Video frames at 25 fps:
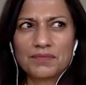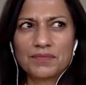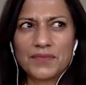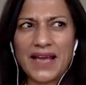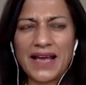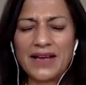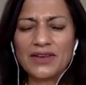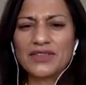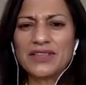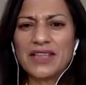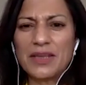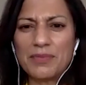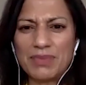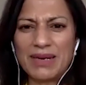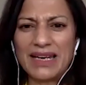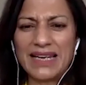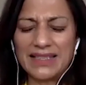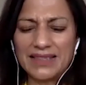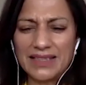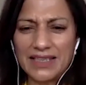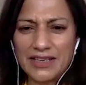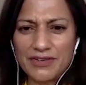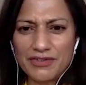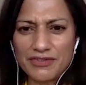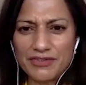how do they
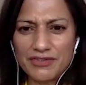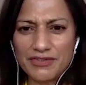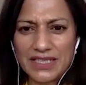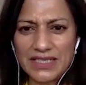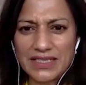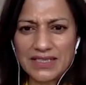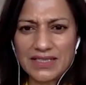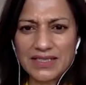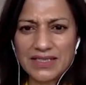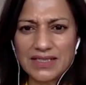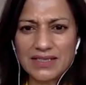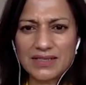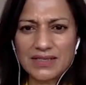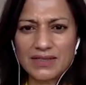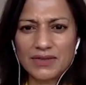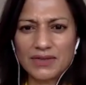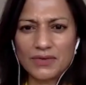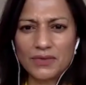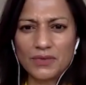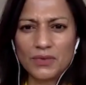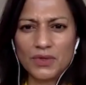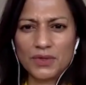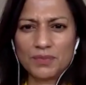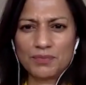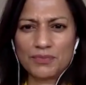plan their offences?
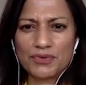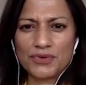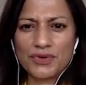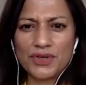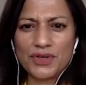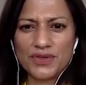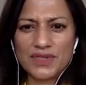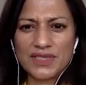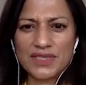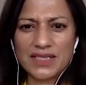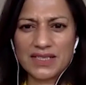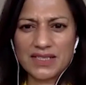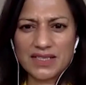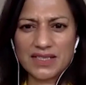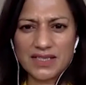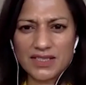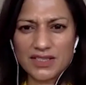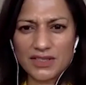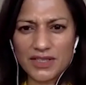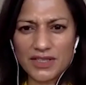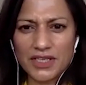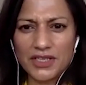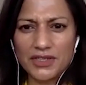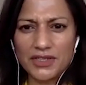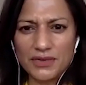What processes are
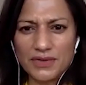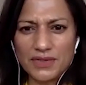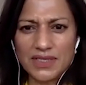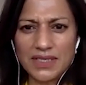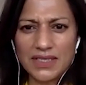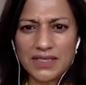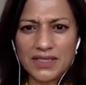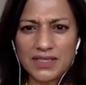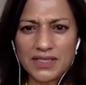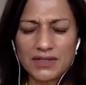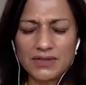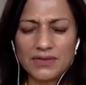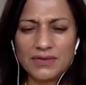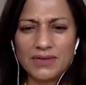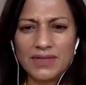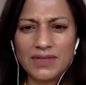they using to,